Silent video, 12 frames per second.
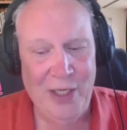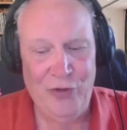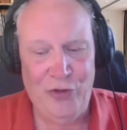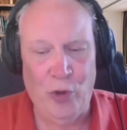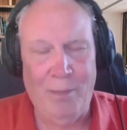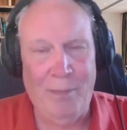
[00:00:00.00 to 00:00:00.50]

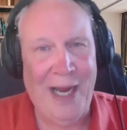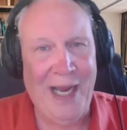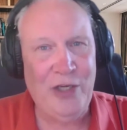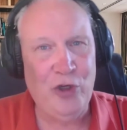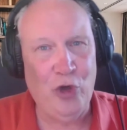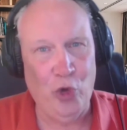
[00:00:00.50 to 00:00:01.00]
So
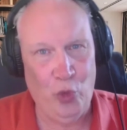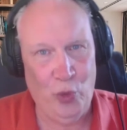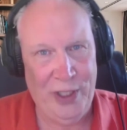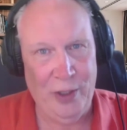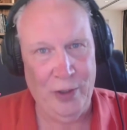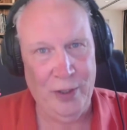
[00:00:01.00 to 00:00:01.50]
my
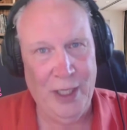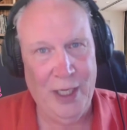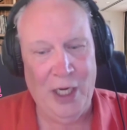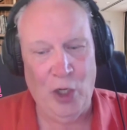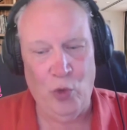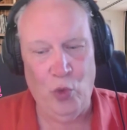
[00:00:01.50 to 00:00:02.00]
career
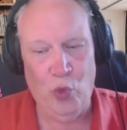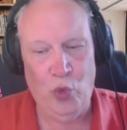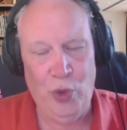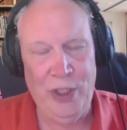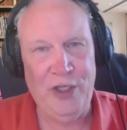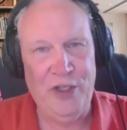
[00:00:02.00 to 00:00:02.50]

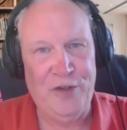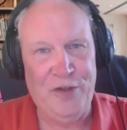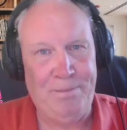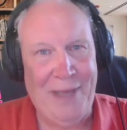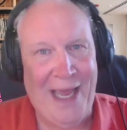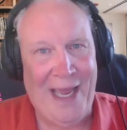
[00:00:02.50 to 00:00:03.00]
really
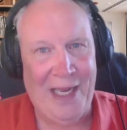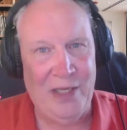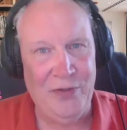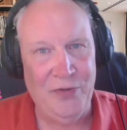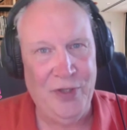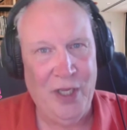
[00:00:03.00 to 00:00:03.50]

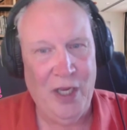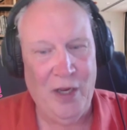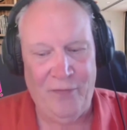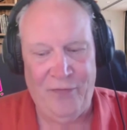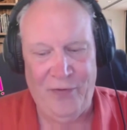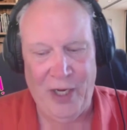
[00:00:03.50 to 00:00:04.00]
spans
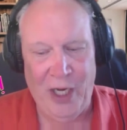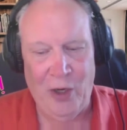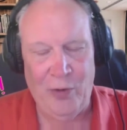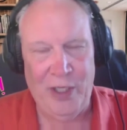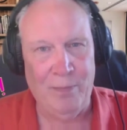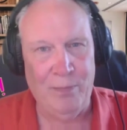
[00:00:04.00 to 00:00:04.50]
a
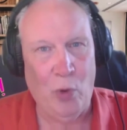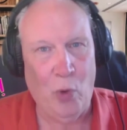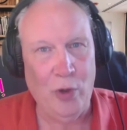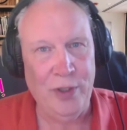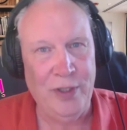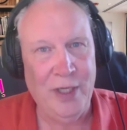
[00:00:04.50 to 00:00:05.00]
very
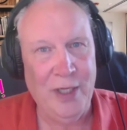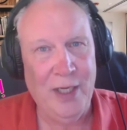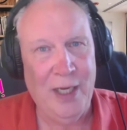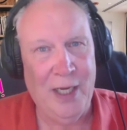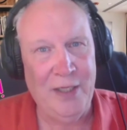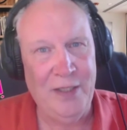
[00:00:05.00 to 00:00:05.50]
important
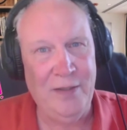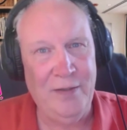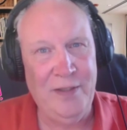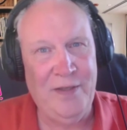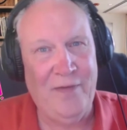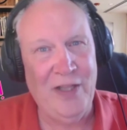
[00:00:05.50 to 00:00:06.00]

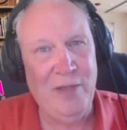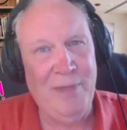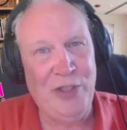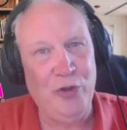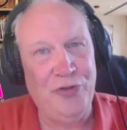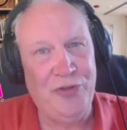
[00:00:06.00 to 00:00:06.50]

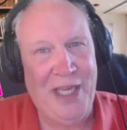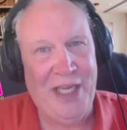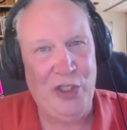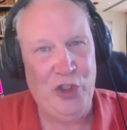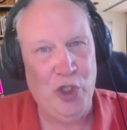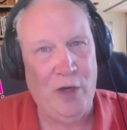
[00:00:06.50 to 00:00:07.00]
developmental
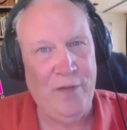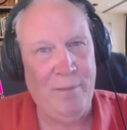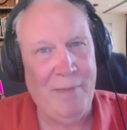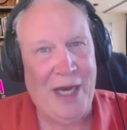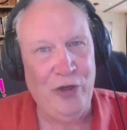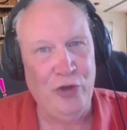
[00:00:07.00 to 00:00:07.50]
stage of the
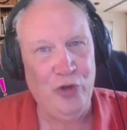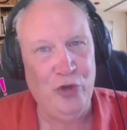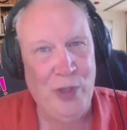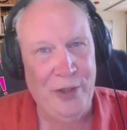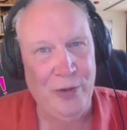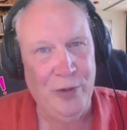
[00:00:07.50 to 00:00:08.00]
modern
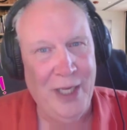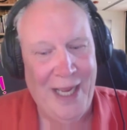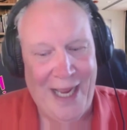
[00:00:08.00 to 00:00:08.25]
trader.